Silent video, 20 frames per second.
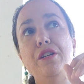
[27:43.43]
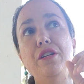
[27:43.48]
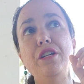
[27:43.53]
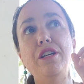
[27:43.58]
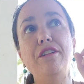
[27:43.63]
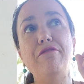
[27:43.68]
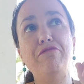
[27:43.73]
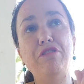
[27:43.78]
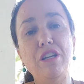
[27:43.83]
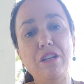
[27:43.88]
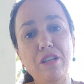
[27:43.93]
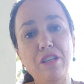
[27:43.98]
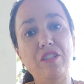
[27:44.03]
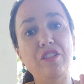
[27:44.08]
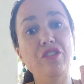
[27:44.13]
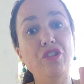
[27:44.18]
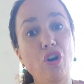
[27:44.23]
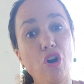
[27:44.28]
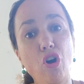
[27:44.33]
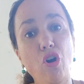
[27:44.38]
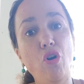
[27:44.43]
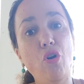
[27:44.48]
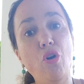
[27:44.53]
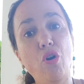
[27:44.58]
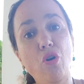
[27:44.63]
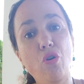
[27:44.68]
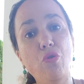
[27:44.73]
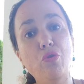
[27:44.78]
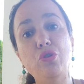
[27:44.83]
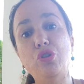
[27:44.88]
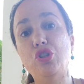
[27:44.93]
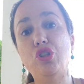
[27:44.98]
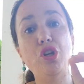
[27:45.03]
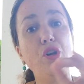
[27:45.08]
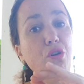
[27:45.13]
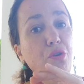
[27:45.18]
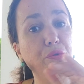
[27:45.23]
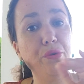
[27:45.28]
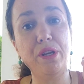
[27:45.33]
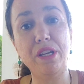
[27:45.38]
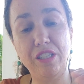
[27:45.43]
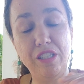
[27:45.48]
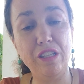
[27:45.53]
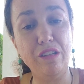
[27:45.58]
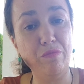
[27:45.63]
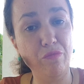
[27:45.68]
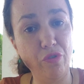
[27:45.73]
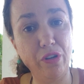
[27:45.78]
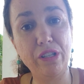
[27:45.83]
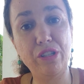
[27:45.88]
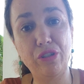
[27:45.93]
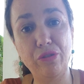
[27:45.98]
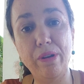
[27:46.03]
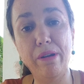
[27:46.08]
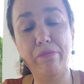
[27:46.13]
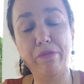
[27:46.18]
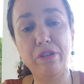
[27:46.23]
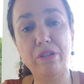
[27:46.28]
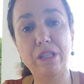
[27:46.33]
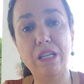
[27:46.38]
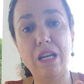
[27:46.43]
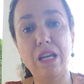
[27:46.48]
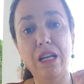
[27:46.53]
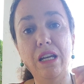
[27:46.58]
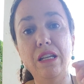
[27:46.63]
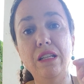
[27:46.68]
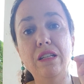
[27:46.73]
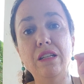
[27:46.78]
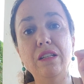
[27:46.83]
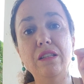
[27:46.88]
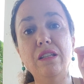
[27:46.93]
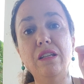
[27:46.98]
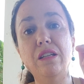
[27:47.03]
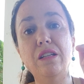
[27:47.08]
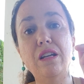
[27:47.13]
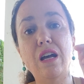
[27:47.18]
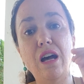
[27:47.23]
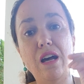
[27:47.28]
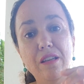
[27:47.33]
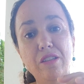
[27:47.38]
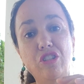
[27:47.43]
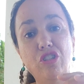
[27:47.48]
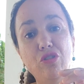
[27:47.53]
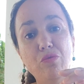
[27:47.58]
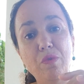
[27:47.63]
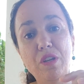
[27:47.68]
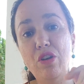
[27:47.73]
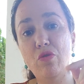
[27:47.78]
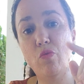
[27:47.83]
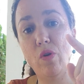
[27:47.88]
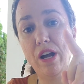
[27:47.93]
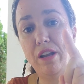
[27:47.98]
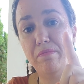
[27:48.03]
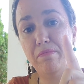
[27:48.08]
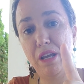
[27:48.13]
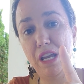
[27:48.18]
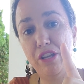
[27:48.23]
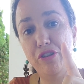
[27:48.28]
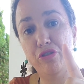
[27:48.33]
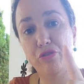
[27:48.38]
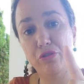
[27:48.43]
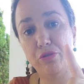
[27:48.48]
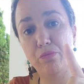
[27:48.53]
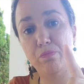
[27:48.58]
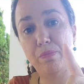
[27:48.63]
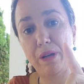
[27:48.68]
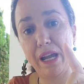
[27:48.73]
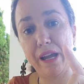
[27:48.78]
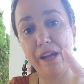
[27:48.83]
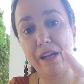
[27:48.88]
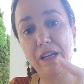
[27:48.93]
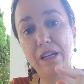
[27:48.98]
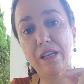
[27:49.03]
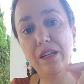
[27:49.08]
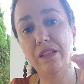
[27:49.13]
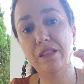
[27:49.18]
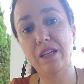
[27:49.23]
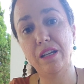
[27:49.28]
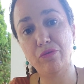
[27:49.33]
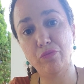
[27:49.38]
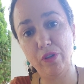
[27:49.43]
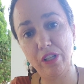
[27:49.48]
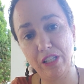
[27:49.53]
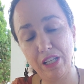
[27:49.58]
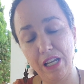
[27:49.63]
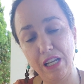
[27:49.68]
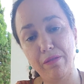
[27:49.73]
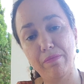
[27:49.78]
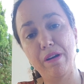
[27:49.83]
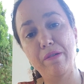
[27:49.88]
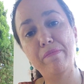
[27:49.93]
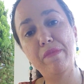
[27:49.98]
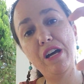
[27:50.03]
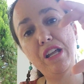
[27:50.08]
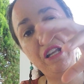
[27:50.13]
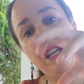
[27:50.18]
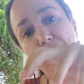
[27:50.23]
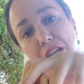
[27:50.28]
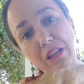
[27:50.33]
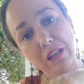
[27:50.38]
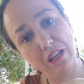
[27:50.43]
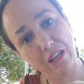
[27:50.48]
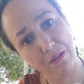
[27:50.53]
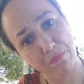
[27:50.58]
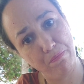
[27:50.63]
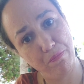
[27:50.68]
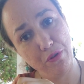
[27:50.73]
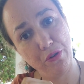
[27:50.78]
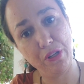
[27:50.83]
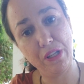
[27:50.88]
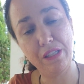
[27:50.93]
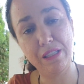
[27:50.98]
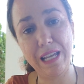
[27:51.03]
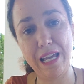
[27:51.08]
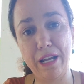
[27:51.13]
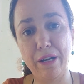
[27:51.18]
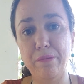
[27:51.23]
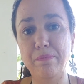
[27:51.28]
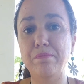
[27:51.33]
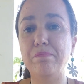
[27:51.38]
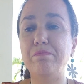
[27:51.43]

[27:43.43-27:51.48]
If there is no tourism whatsoever, then there has to be one major bank that will take my money and put it there.